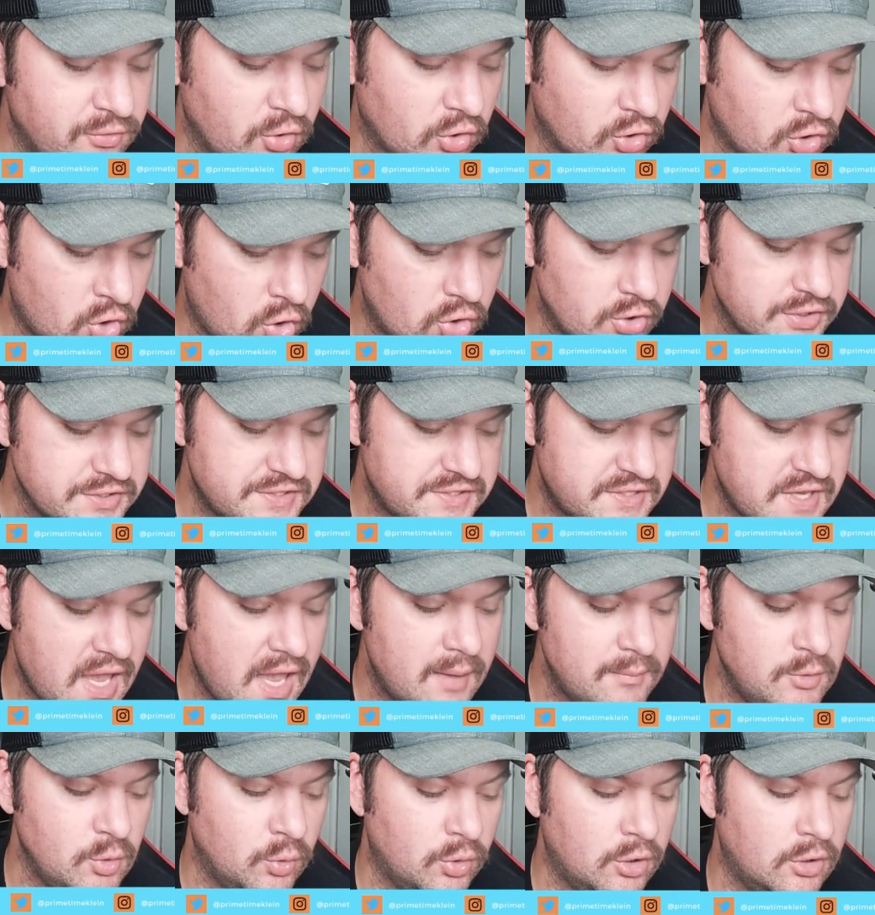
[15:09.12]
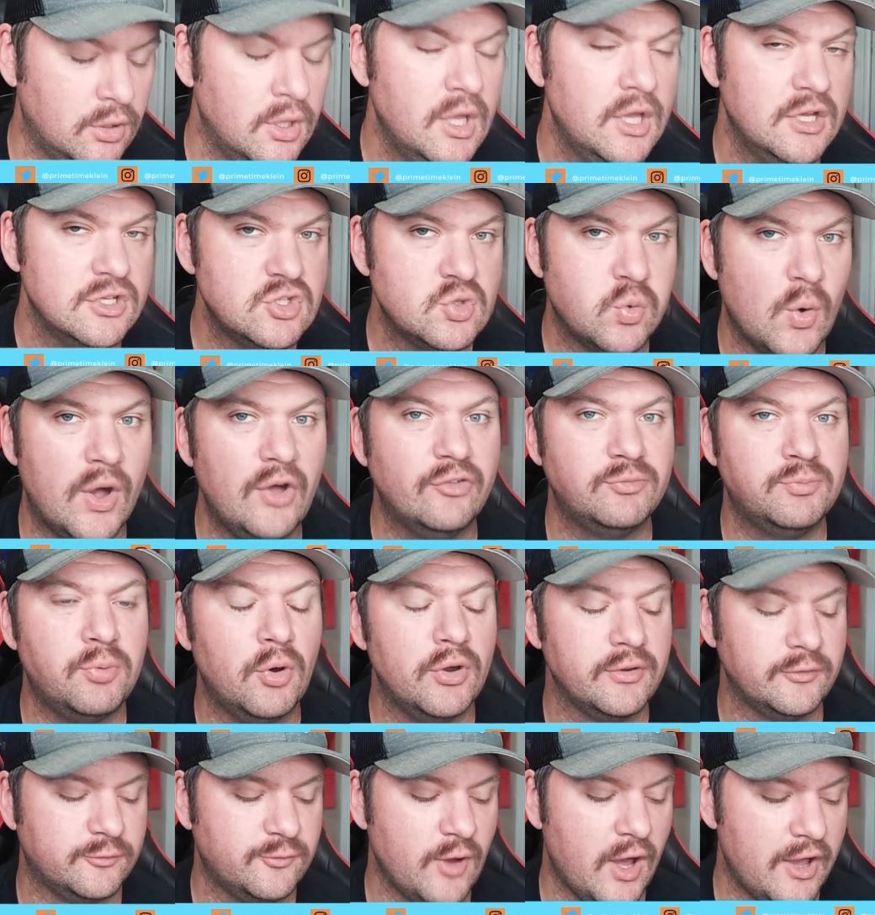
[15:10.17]
Curtis Samuel, twelve
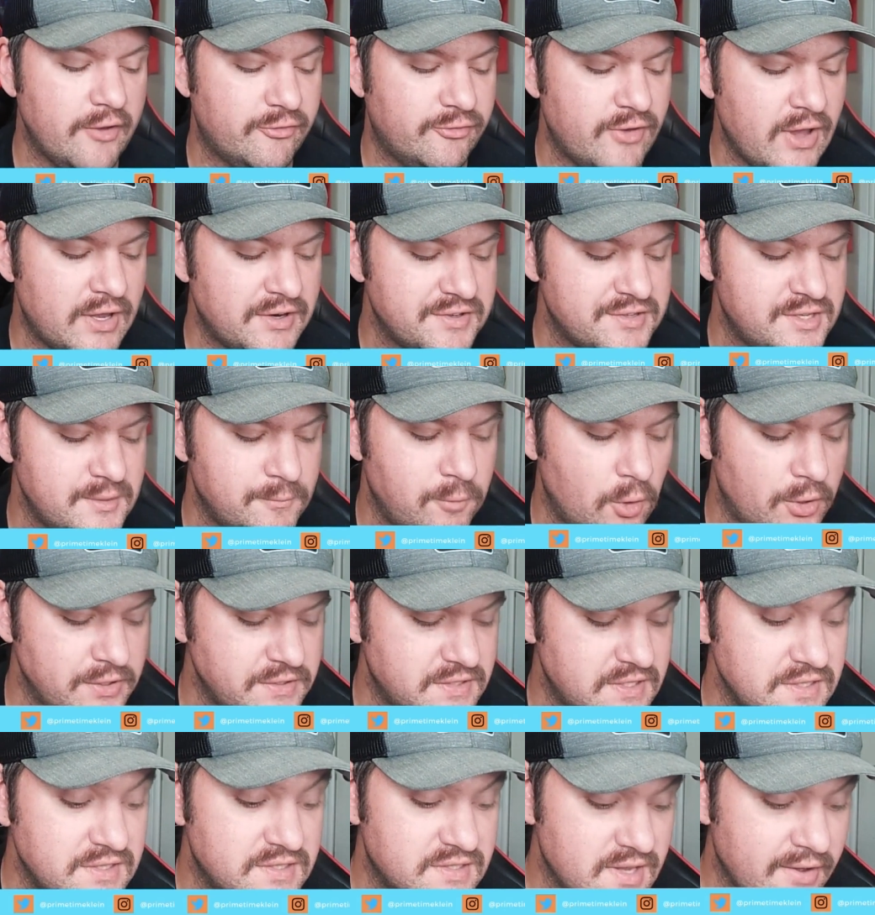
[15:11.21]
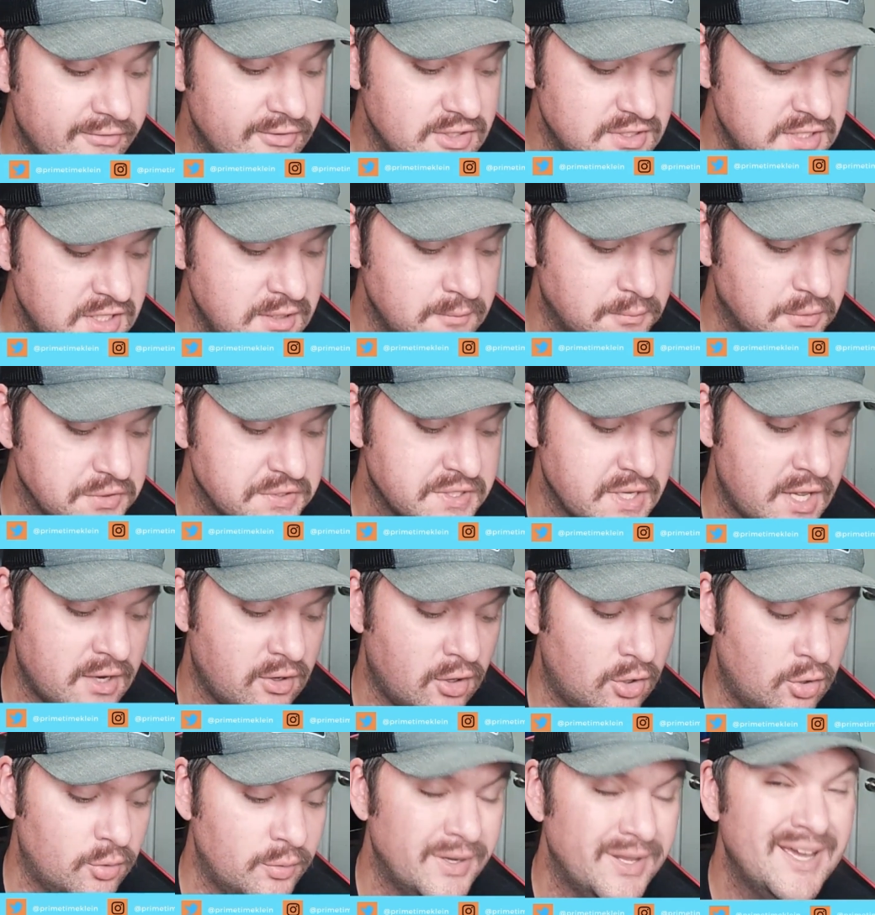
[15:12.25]
point five fantasy points. He's seventeen percent
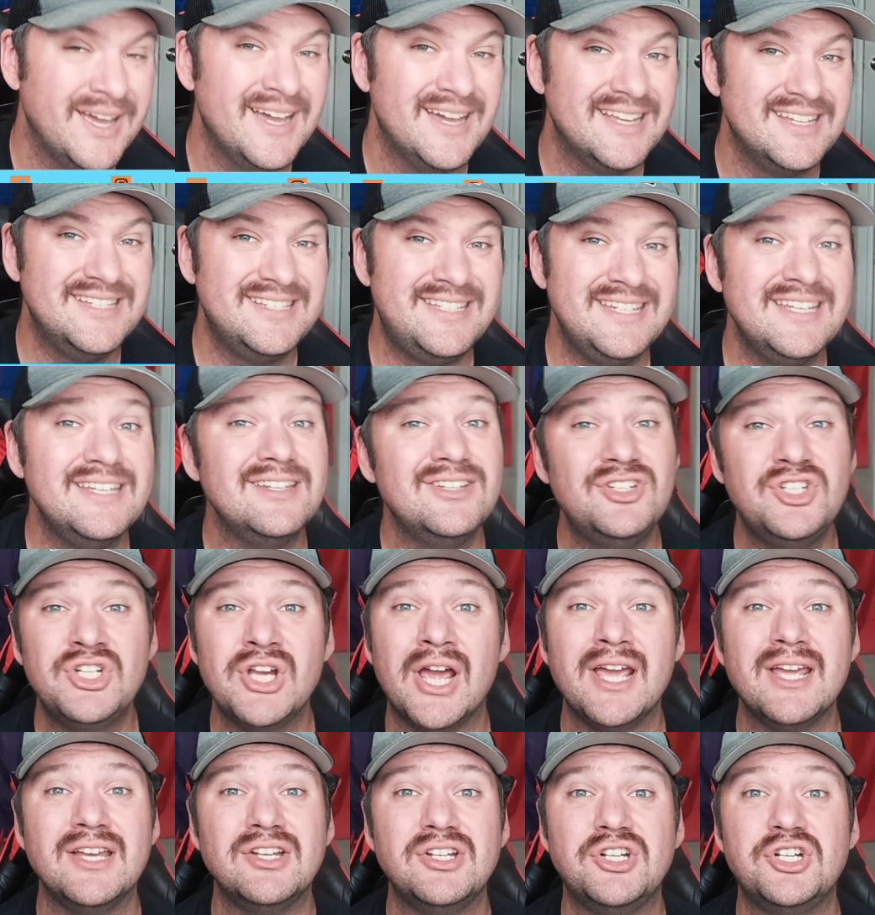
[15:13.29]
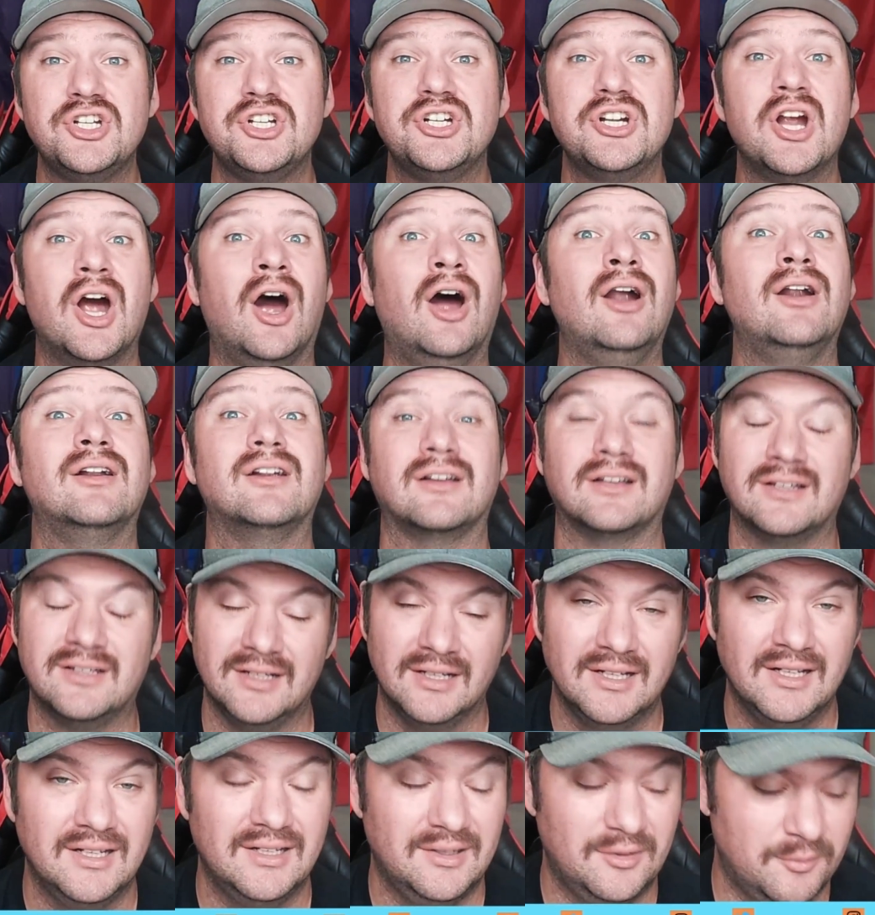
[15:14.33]
owned. D J Chark,
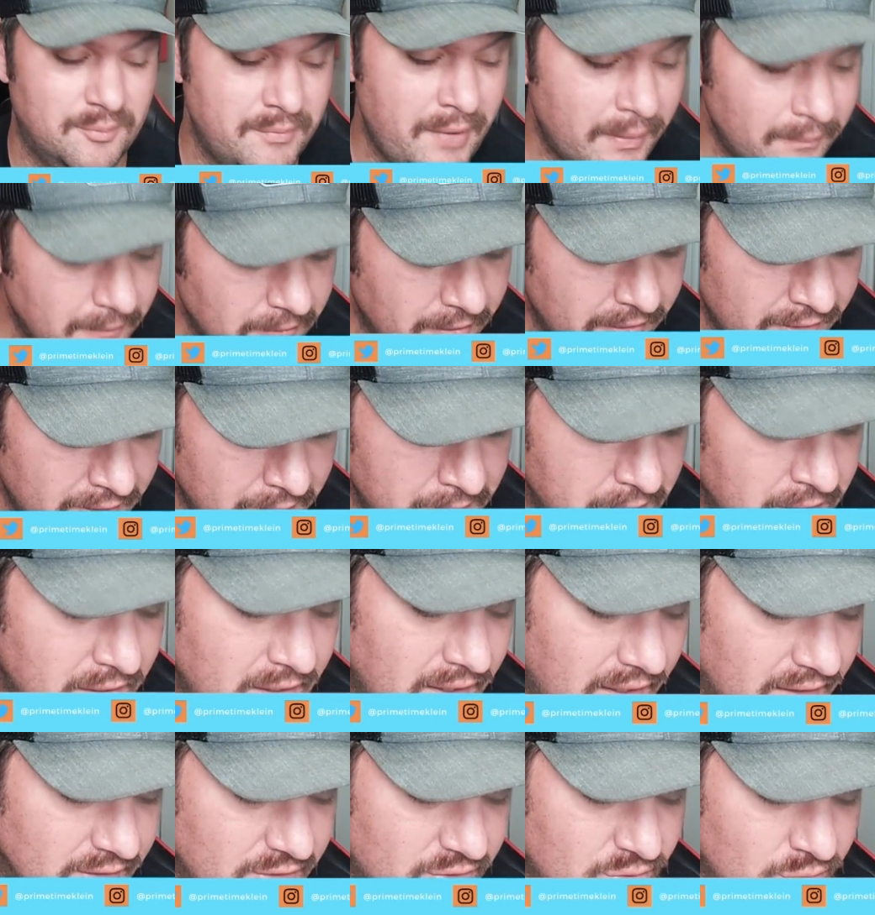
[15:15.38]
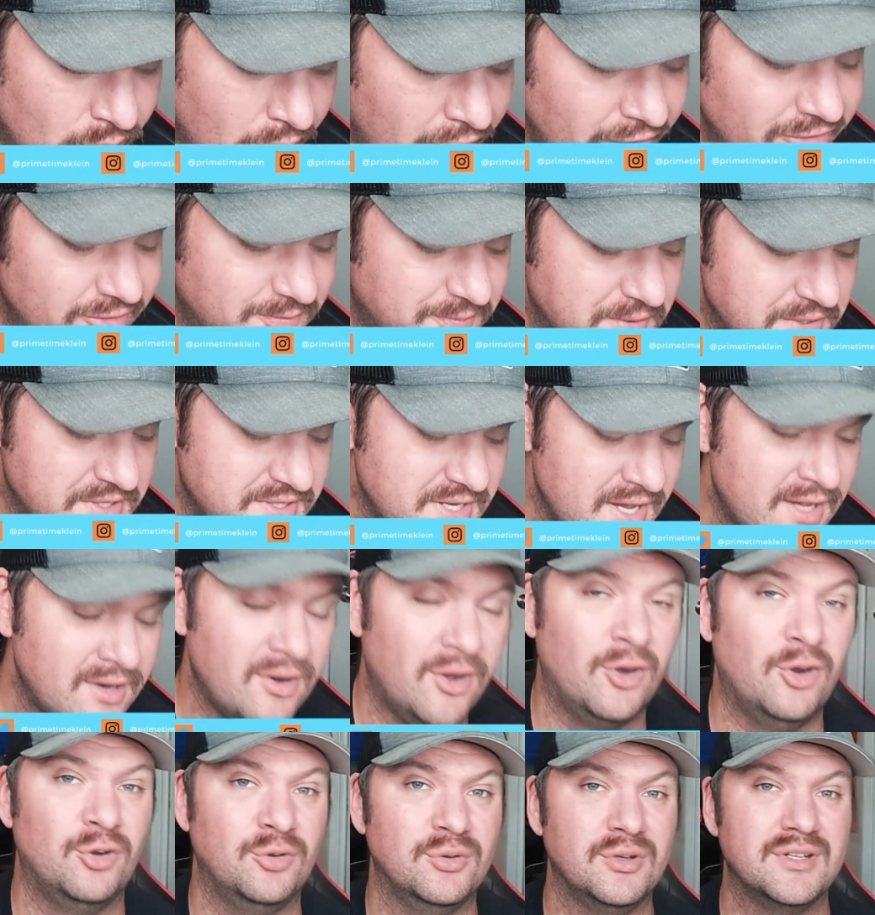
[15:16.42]
remember him? twelve percent
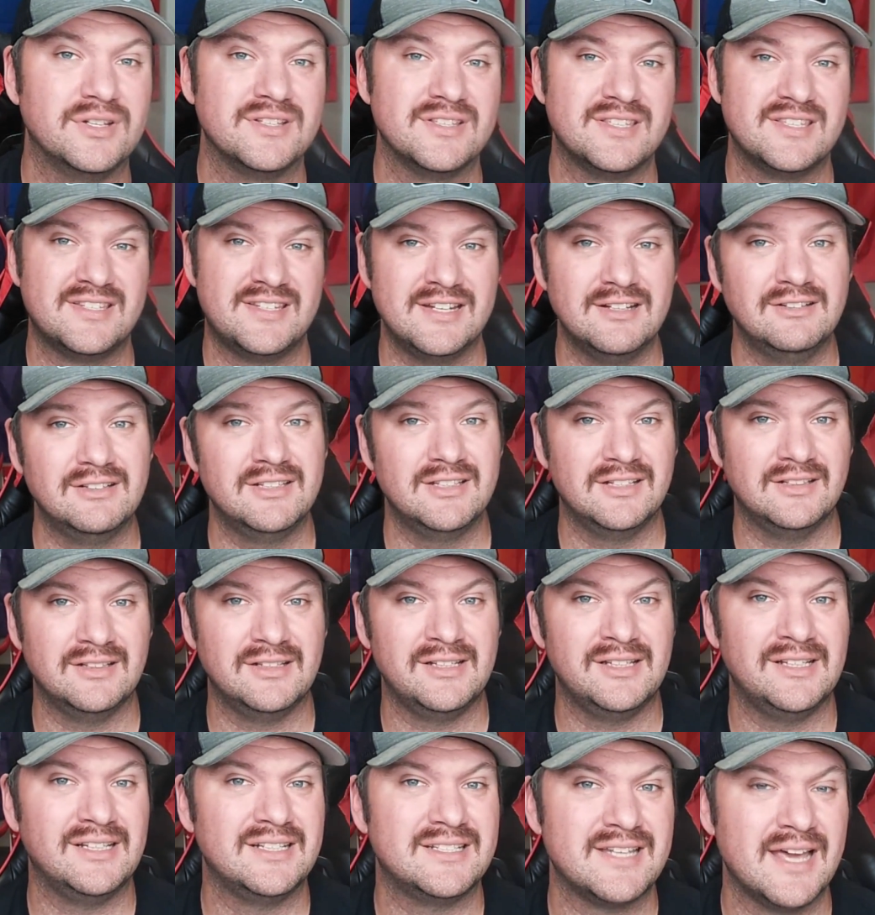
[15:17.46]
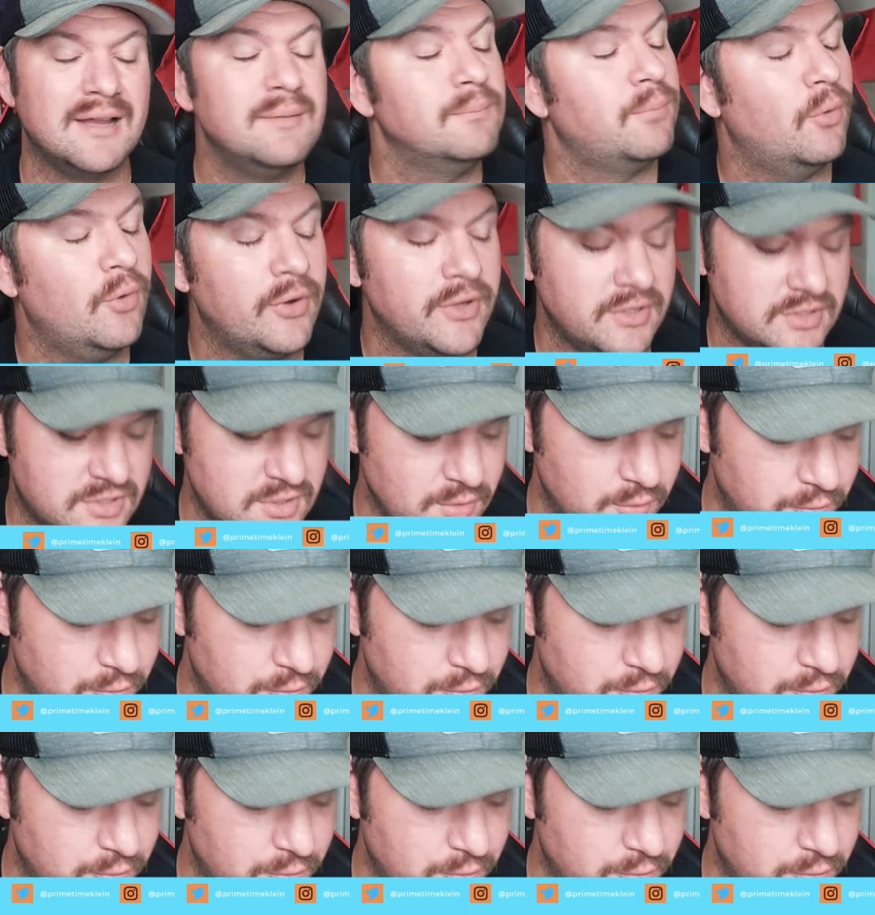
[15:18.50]
owned, still in the league, ten point two